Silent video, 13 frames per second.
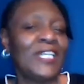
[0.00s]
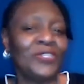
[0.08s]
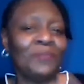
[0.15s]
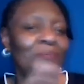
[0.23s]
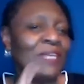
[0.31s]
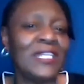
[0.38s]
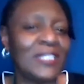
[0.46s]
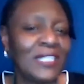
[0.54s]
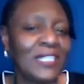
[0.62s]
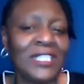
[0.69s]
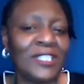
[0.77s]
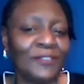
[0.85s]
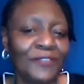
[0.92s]
It's not me as
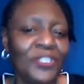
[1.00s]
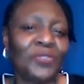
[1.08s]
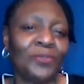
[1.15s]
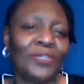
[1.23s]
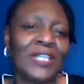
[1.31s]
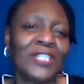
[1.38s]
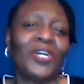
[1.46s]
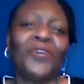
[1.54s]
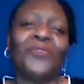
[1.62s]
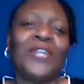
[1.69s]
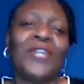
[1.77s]
an individual. It's a whole